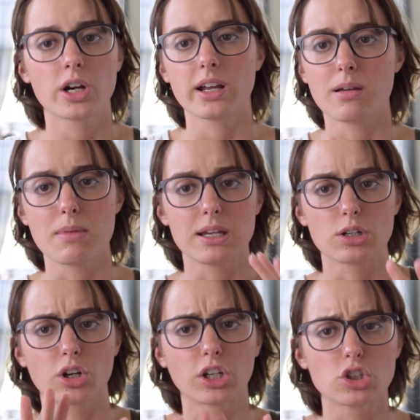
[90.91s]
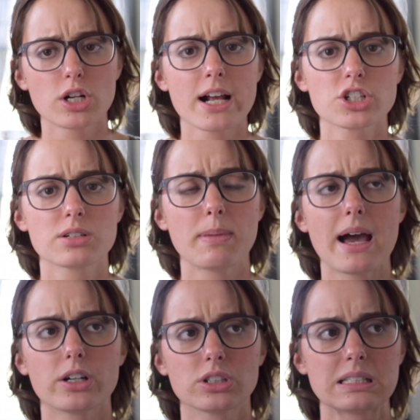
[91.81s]
it can make your contraction
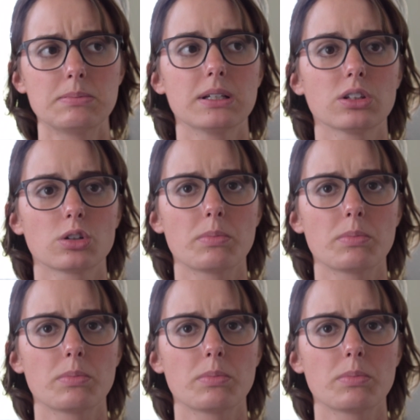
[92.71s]
patterns be a little